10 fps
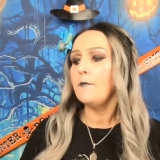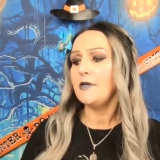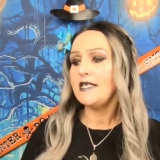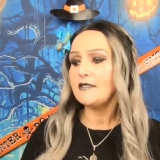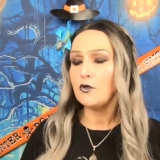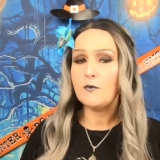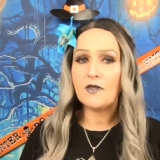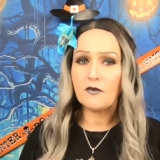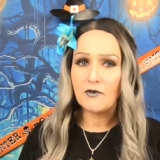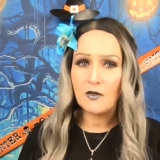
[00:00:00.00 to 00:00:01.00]
but it's going to
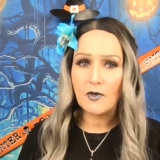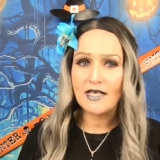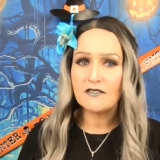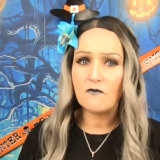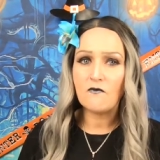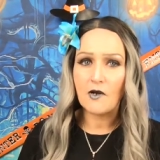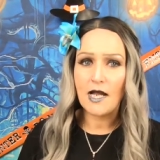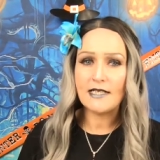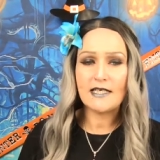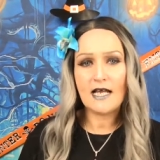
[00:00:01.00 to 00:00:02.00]
be three weeks on
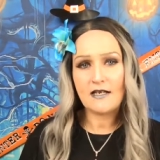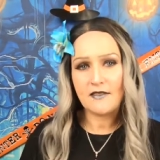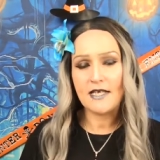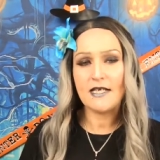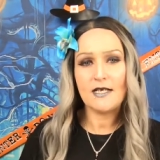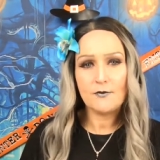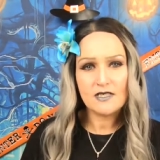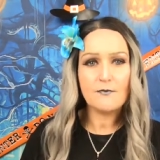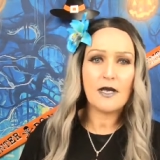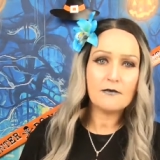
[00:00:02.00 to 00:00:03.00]
Friday, and I think it
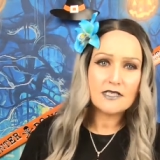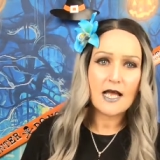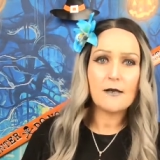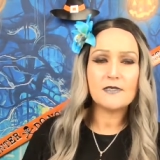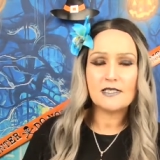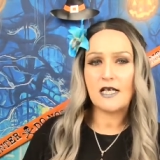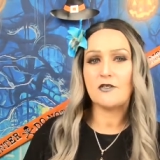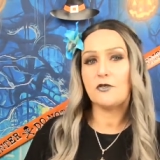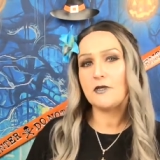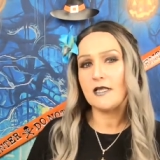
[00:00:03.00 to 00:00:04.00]
was about time to
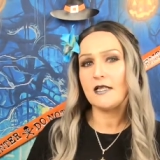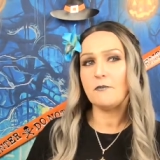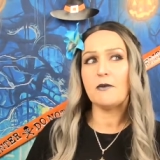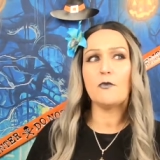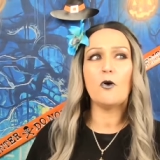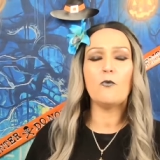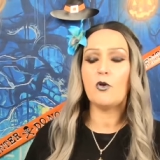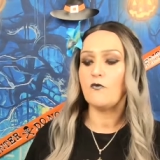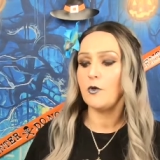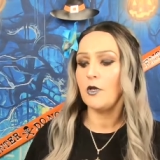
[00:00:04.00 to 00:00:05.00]
start doing a little bit more
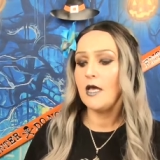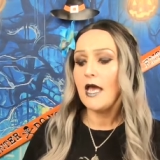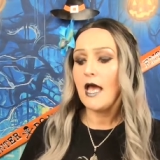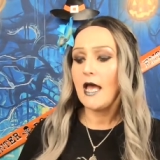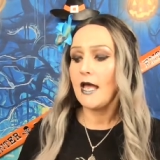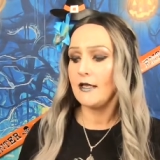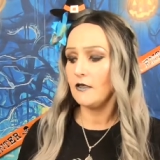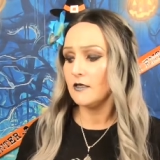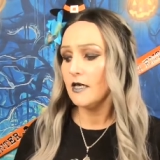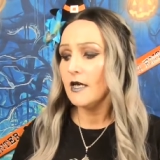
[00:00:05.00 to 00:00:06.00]
movement
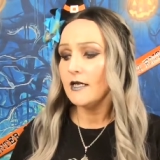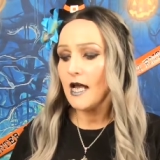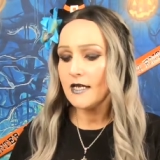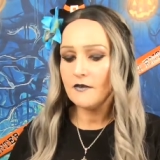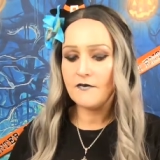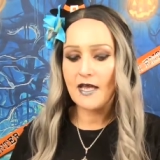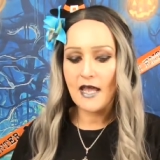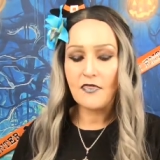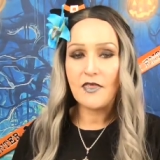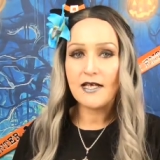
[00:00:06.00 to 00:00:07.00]
and kind of
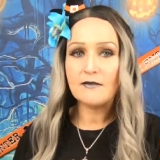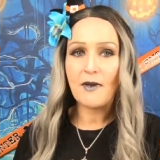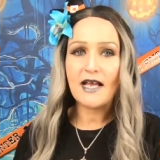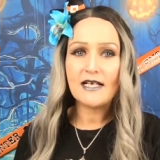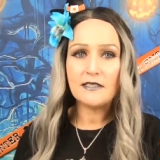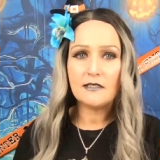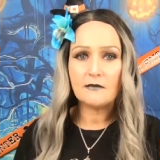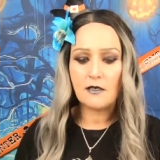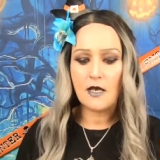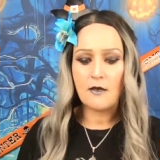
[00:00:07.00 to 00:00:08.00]
getting things back
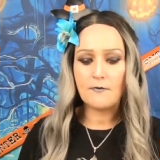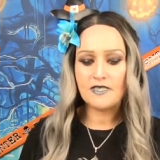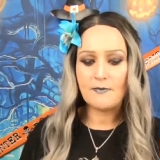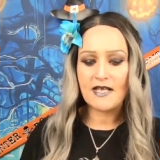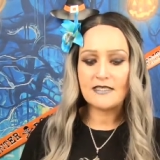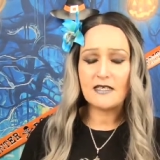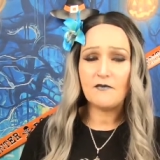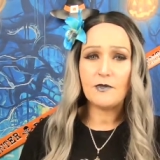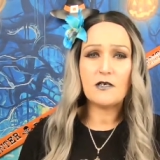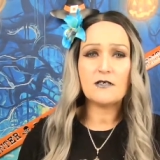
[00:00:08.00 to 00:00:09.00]
into um,
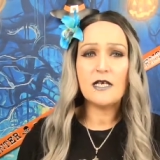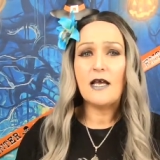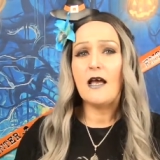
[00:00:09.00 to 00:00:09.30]
perspective, because